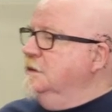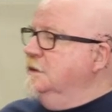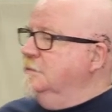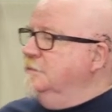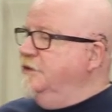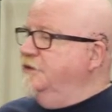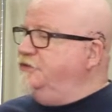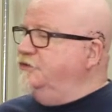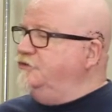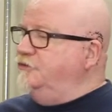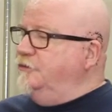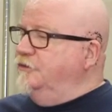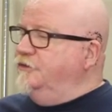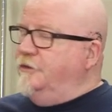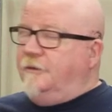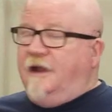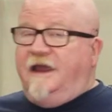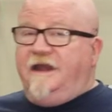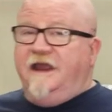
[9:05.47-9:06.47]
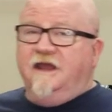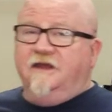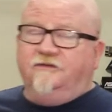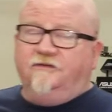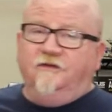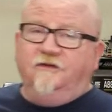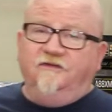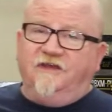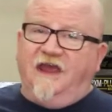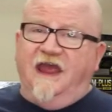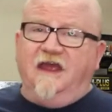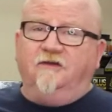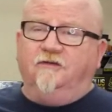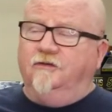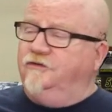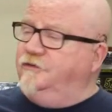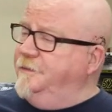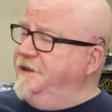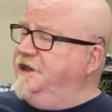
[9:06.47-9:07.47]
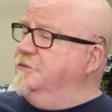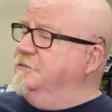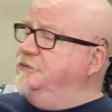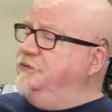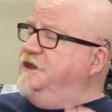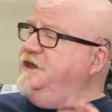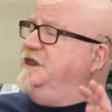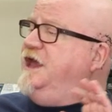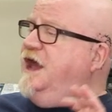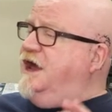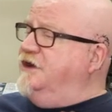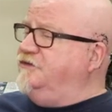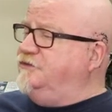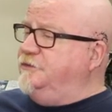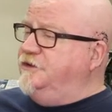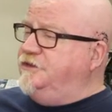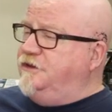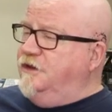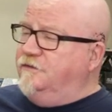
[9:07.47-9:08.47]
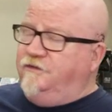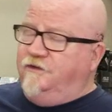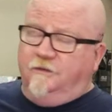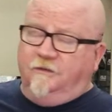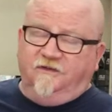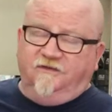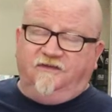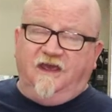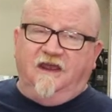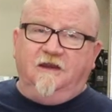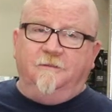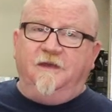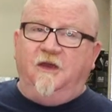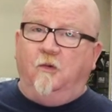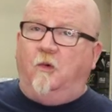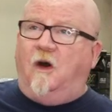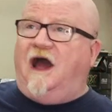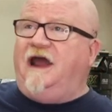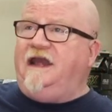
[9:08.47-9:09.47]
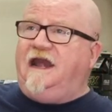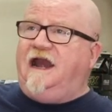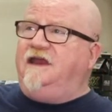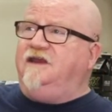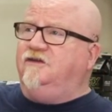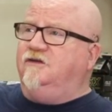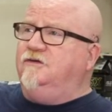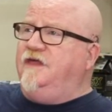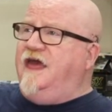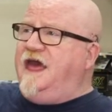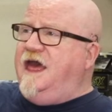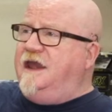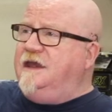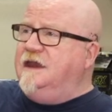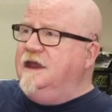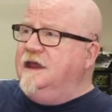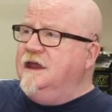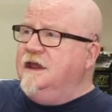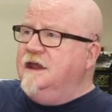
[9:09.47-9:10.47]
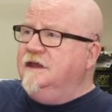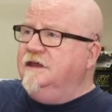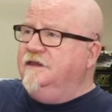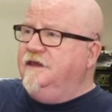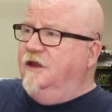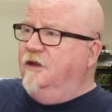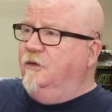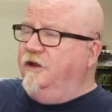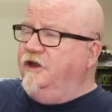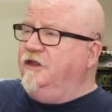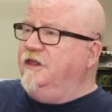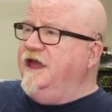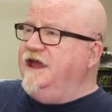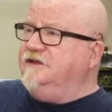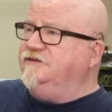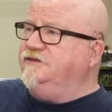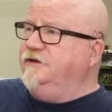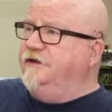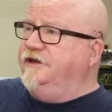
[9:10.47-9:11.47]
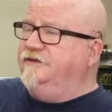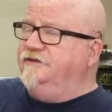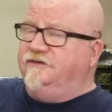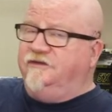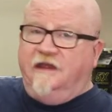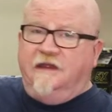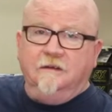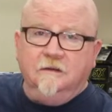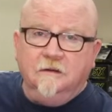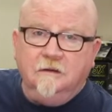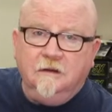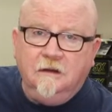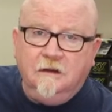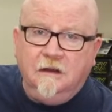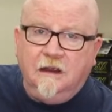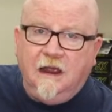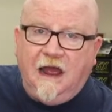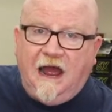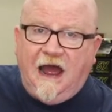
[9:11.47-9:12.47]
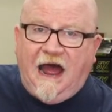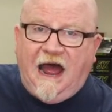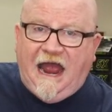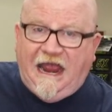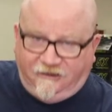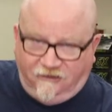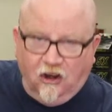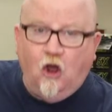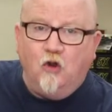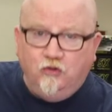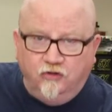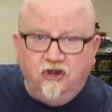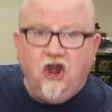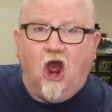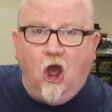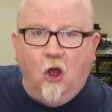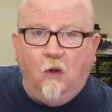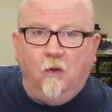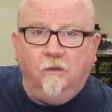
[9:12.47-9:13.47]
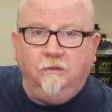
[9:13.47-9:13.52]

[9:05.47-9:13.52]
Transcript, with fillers: But the, the right answer is, Andrew, to be completely honest with you, if you were to say to me, why did I do that? The real answer is, I don't know.